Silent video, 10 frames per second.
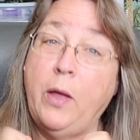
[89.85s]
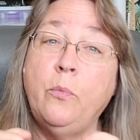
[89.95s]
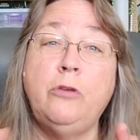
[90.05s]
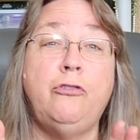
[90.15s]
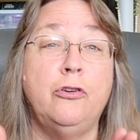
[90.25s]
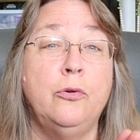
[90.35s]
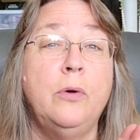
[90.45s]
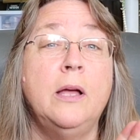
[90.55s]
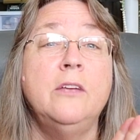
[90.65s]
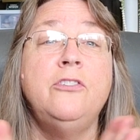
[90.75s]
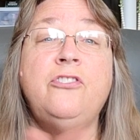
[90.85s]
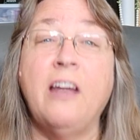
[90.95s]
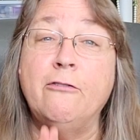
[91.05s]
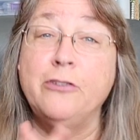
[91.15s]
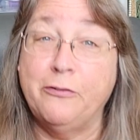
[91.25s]
it would do
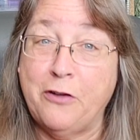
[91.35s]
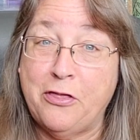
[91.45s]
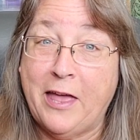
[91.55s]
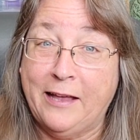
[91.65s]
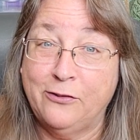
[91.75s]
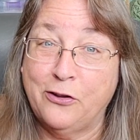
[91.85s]
several different things.